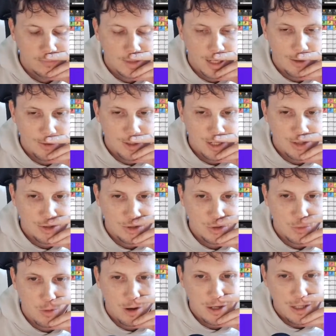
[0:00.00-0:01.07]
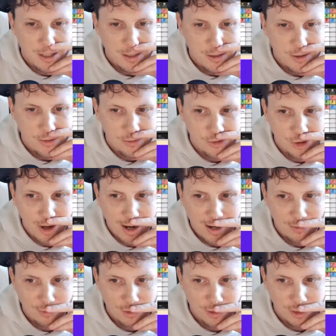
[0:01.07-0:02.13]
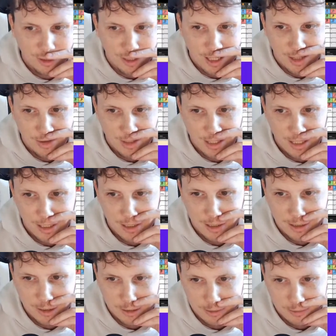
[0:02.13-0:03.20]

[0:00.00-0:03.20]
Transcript: I was at 20 drafts on like